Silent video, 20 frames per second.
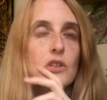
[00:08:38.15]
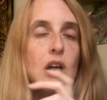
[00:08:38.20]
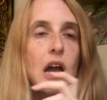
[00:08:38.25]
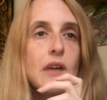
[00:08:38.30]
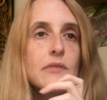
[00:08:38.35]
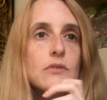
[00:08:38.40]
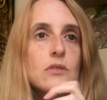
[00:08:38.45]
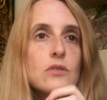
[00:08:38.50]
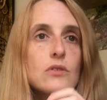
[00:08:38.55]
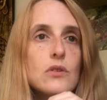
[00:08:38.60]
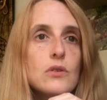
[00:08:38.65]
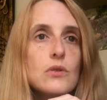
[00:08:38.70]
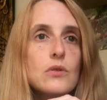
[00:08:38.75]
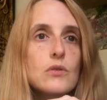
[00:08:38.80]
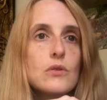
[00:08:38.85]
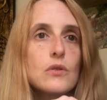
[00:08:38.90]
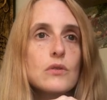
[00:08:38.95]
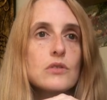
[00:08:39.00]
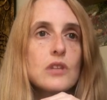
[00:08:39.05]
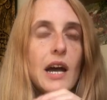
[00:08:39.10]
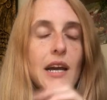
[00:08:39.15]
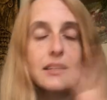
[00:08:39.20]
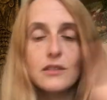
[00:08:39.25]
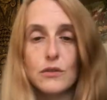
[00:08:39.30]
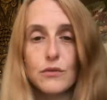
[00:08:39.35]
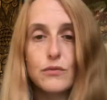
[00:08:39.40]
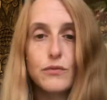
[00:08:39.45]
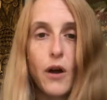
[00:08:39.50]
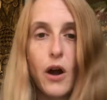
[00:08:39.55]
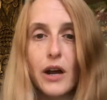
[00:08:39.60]
you have to take
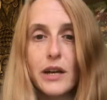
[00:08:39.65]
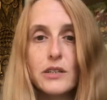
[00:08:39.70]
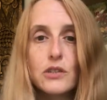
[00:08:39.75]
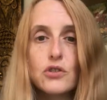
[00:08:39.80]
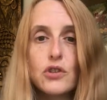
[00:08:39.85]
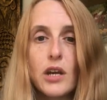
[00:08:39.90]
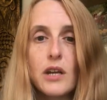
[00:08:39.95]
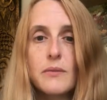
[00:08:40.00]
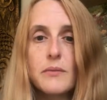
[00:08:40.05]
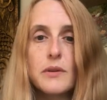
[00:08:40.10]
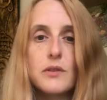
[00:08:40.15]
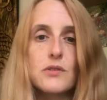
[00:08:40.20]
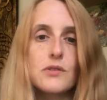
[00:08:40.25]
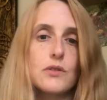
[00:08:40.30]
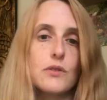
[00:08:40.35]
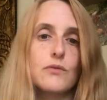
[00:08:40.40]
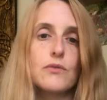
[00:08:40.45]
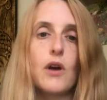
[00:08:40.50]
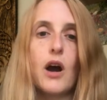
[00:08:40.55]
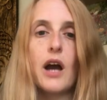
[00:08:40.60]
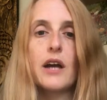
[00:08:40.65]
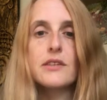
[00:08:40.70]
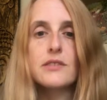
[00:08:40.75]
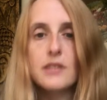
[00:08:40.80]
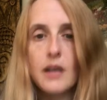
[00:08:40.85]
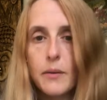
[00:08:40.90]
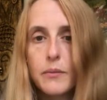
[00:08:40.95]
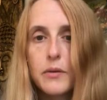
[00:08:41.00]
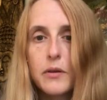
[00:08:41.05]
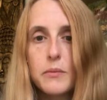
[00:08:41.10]
the right treatments, the right
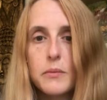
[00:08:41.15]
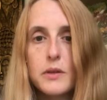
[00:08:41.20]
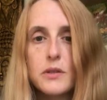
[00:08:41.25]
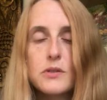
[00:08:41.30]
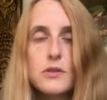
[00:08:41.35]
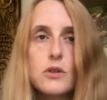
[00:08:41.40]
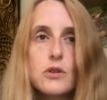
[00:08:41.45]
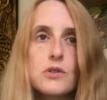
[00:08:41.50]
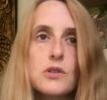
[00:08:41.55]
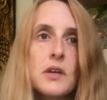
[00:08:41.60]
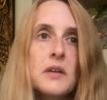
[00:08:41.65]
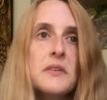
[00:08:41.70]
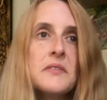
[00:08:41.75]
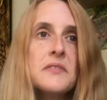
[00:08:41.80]
supplements, because,